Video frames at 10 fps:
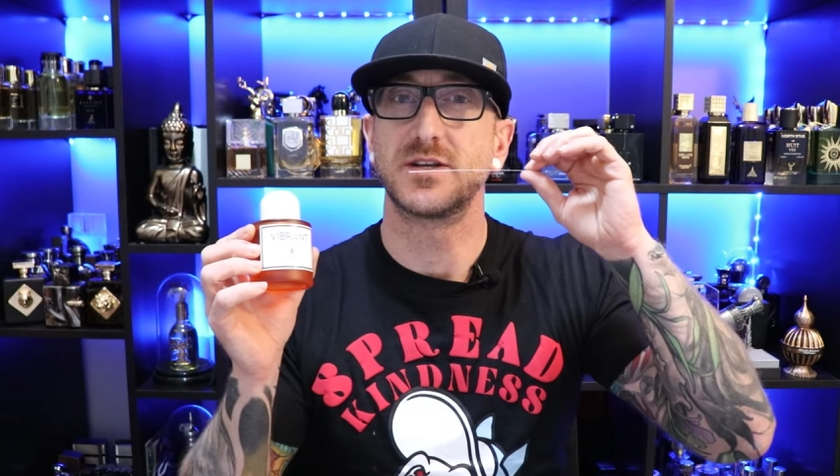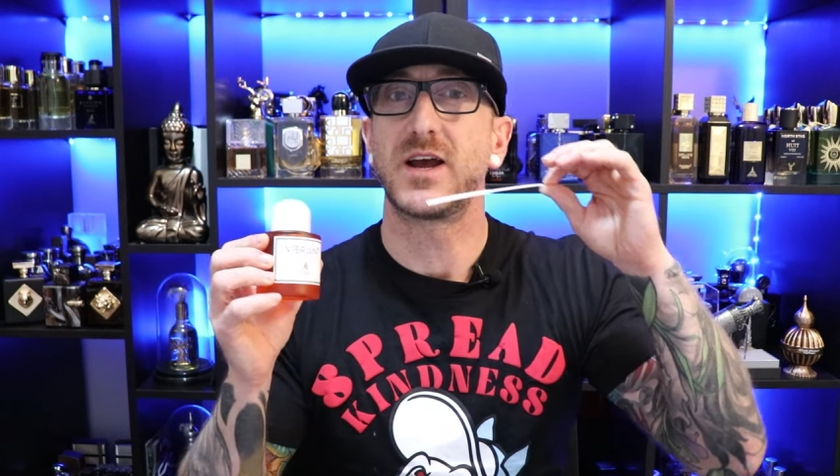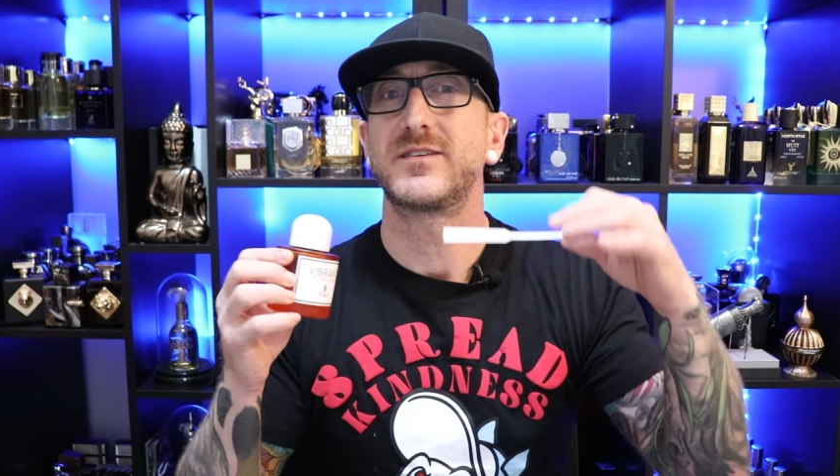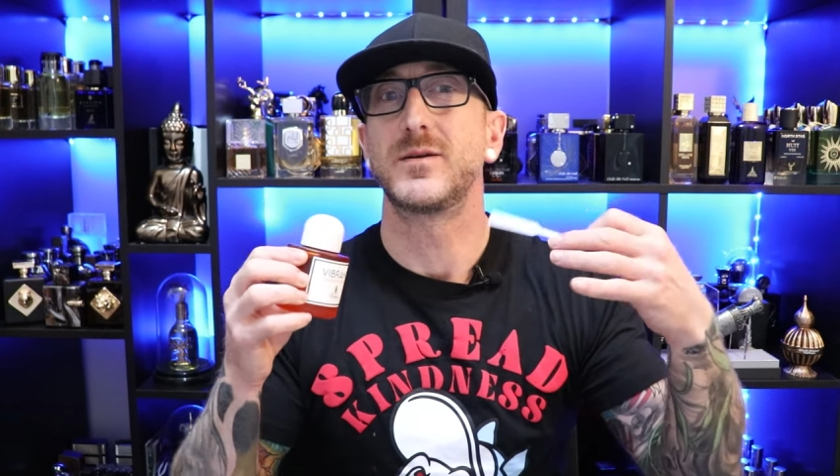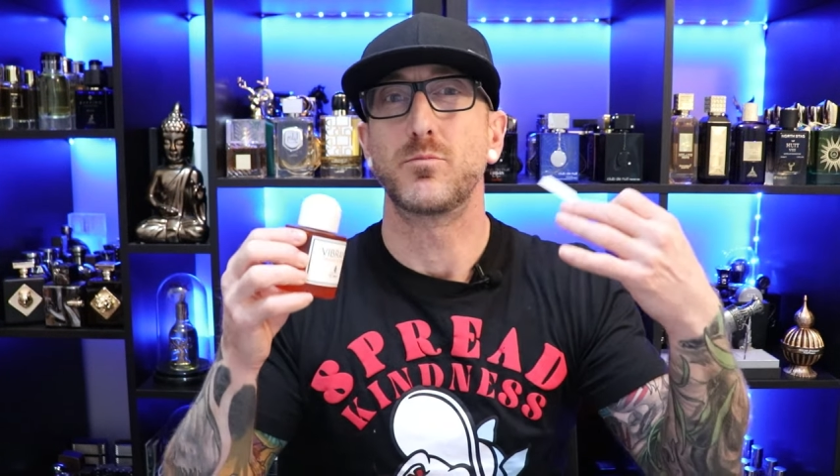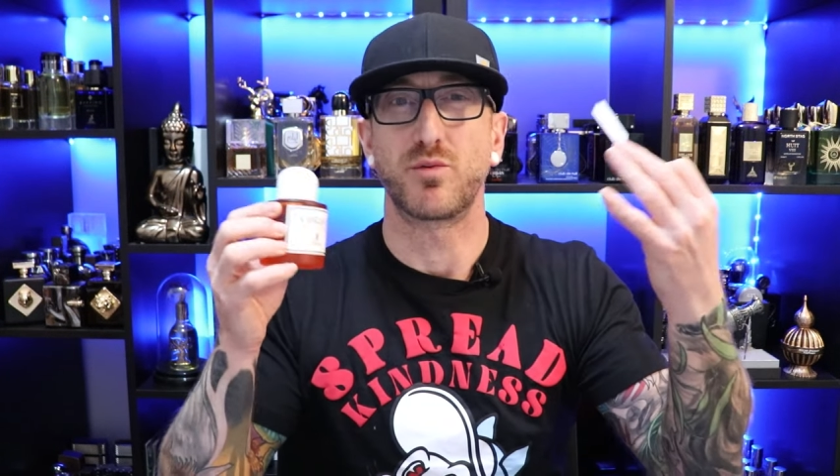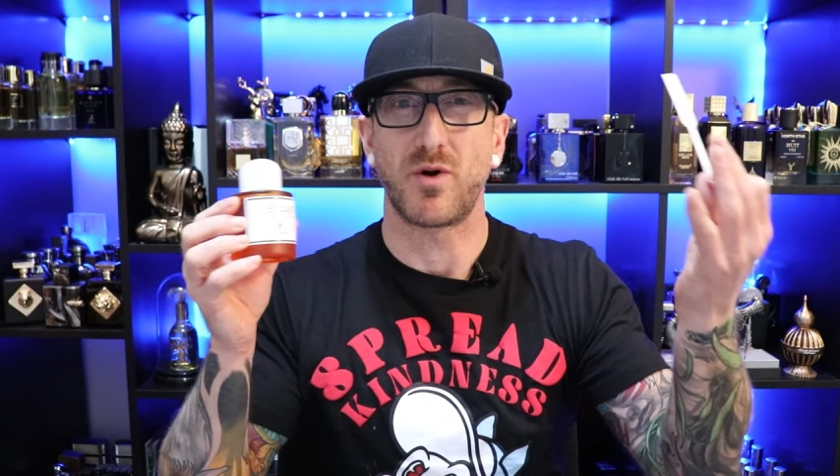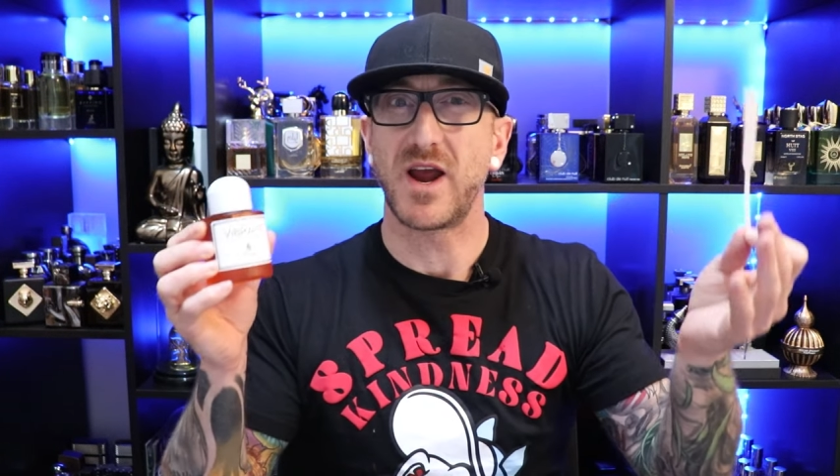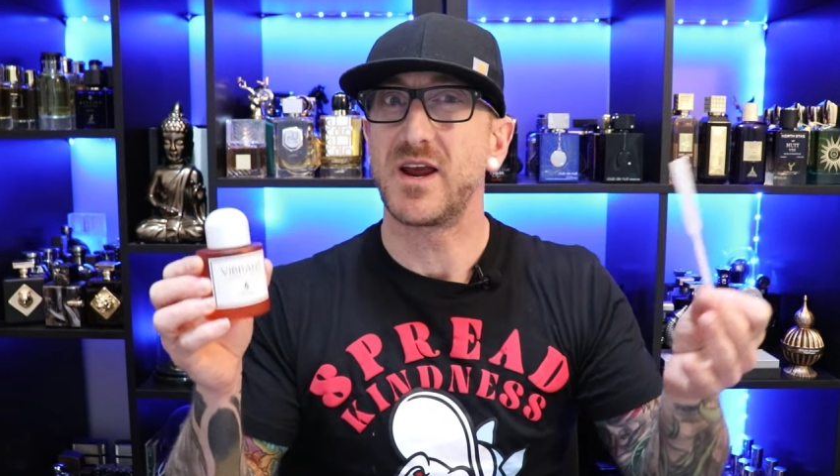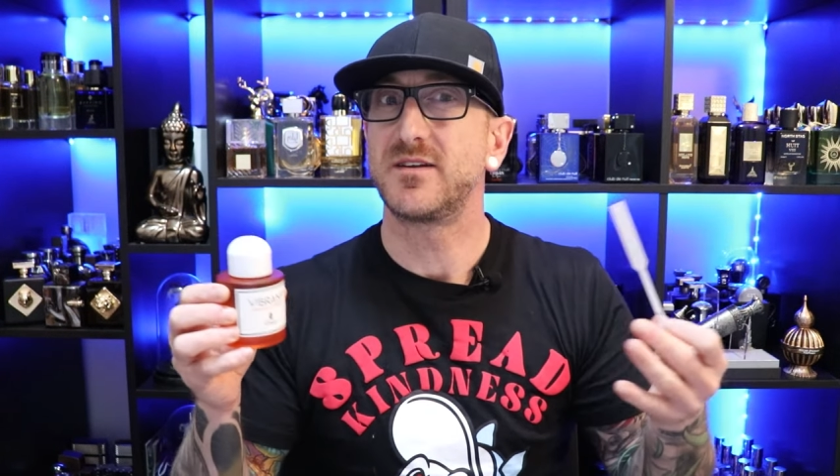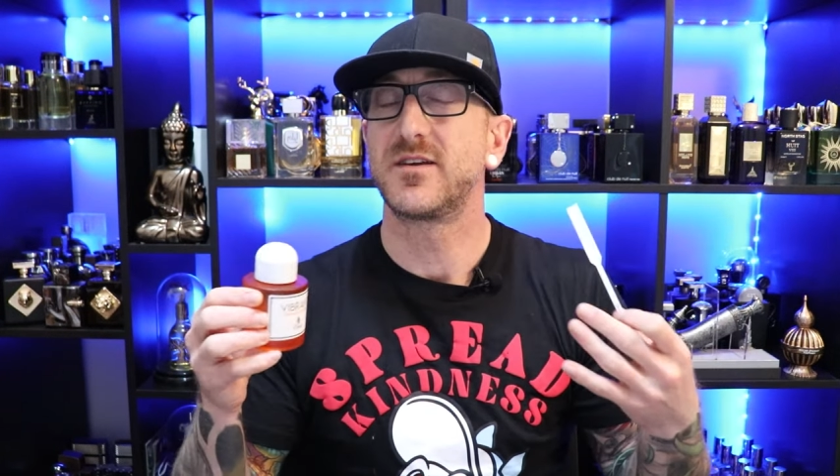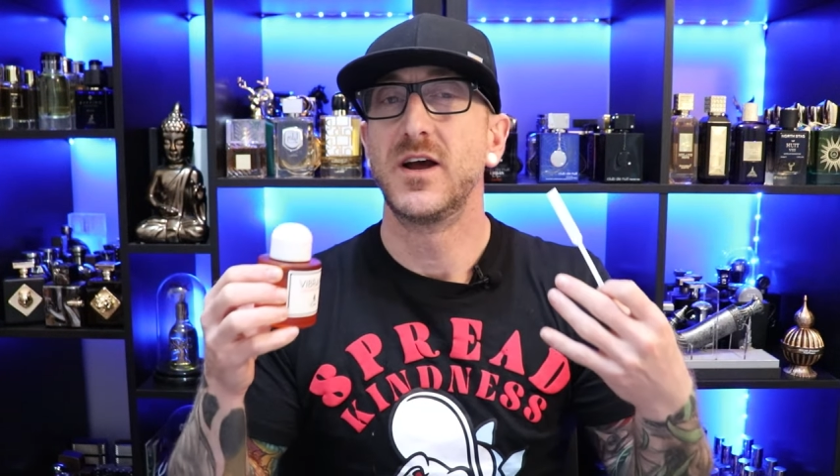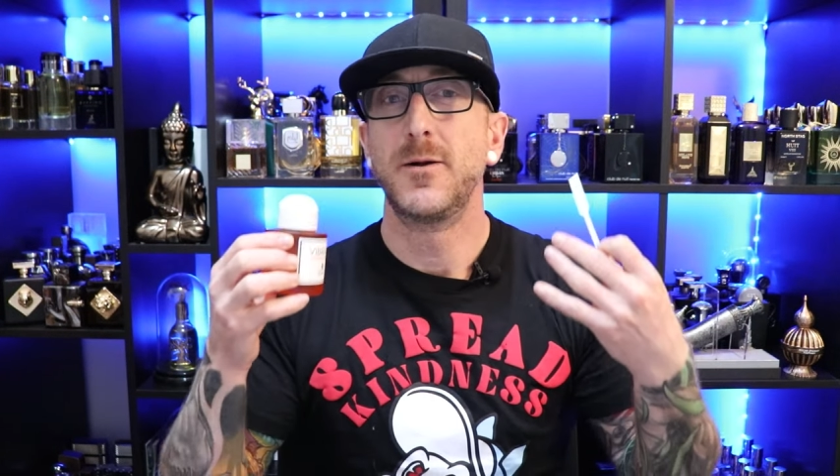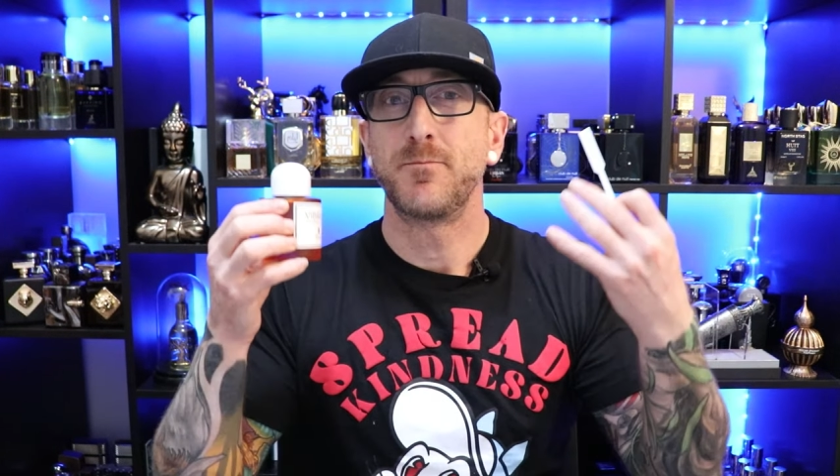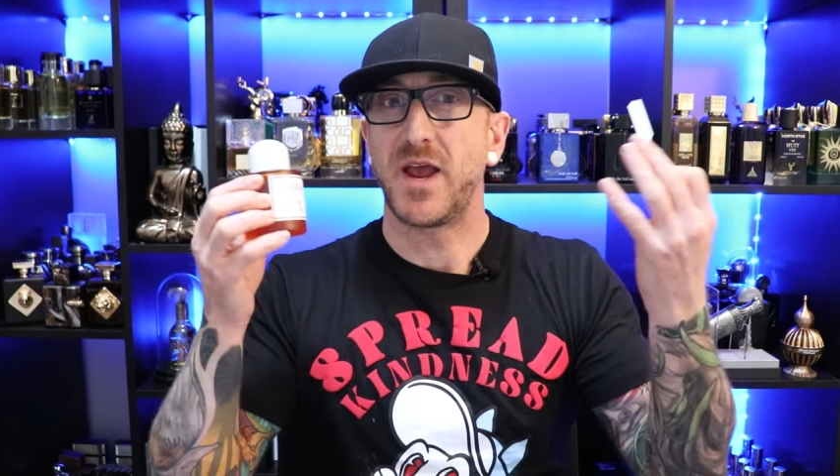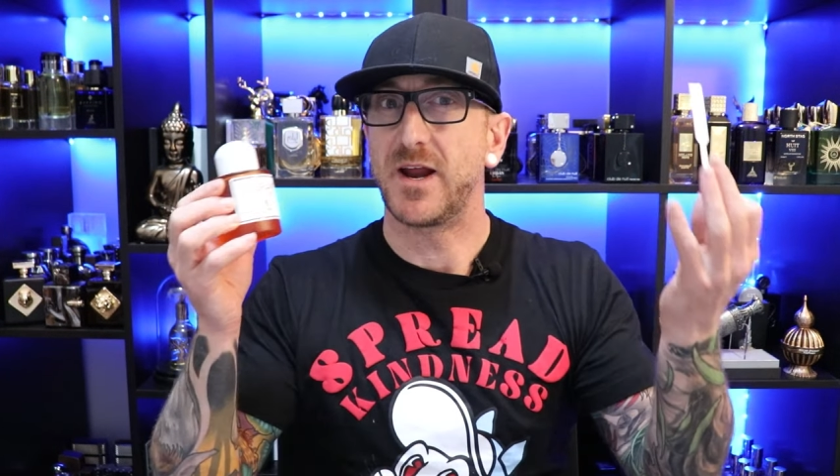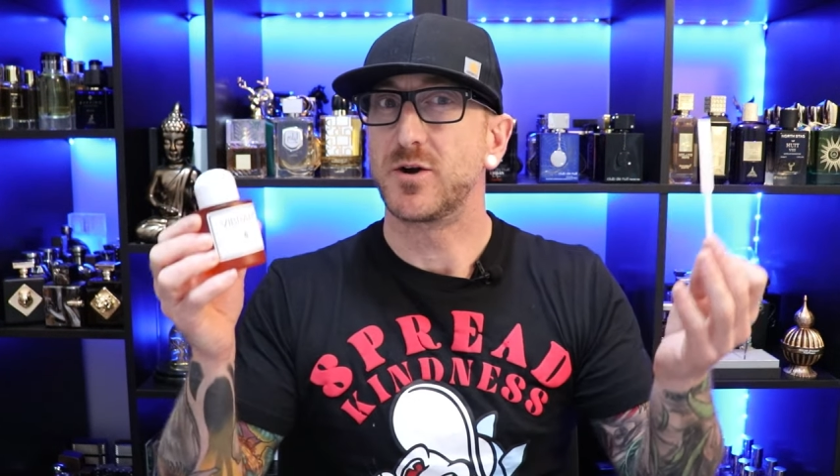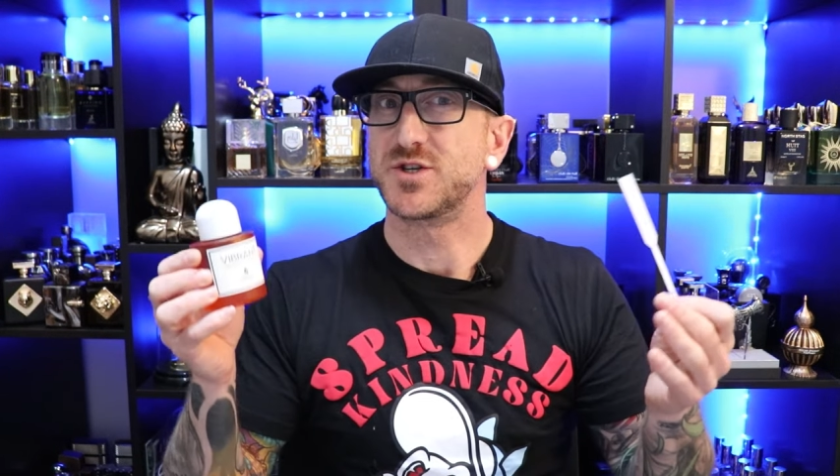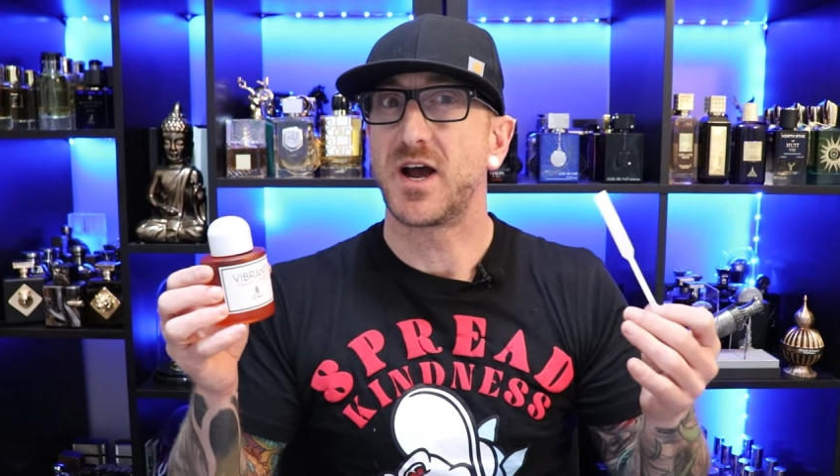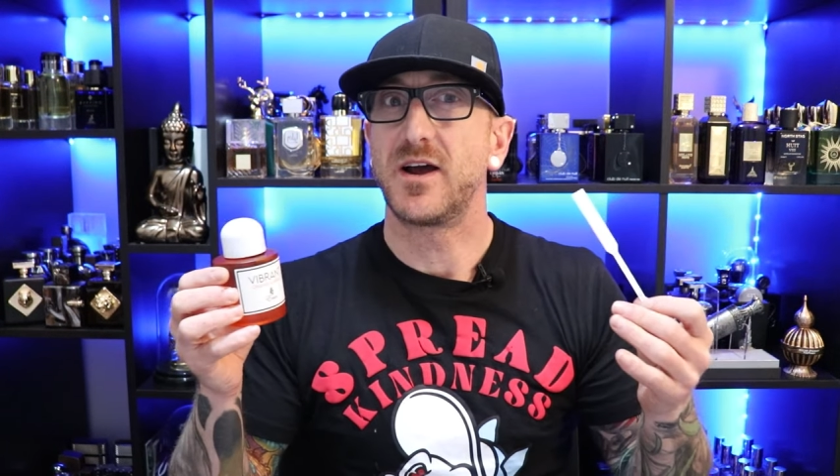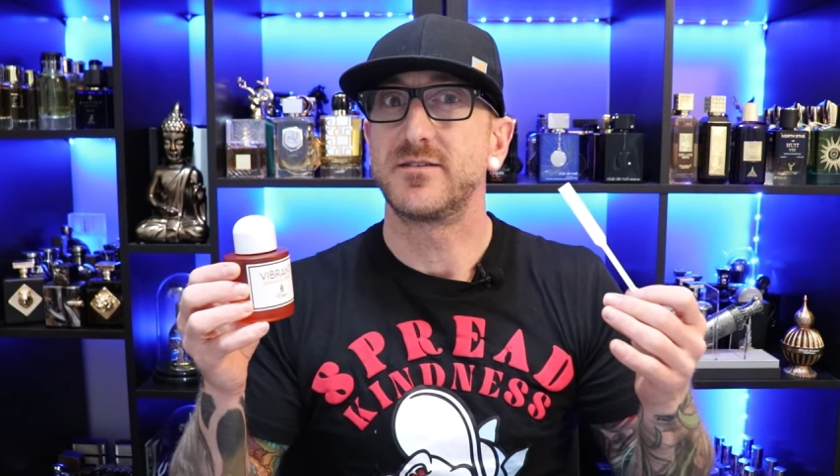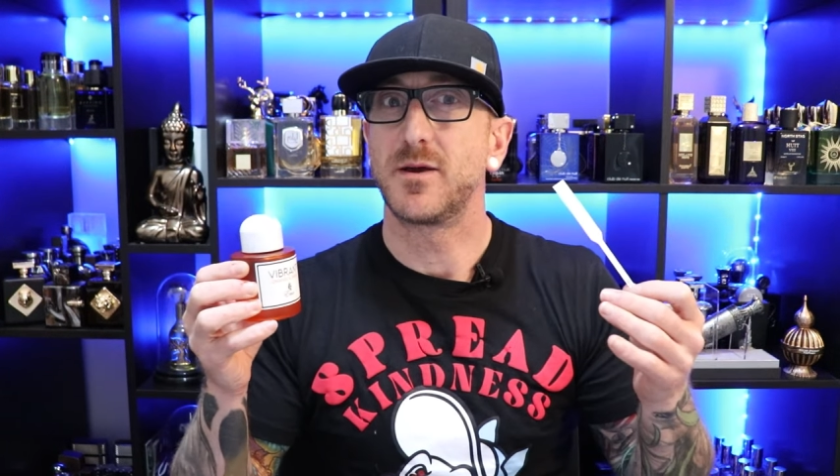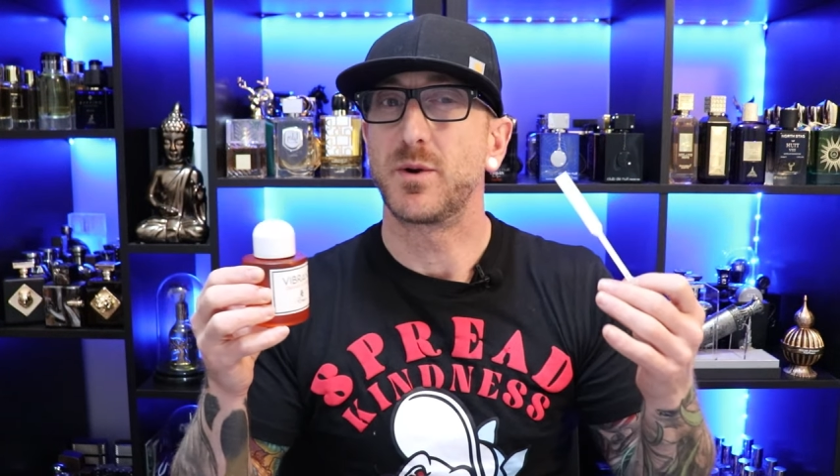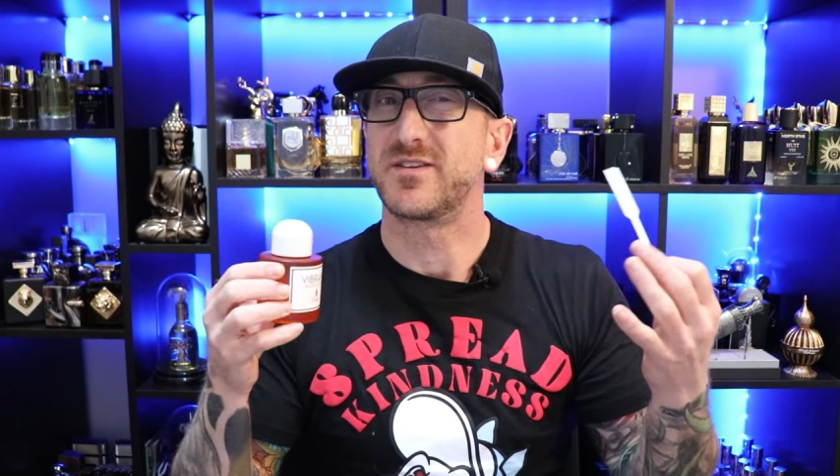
Nice and bright, energizing,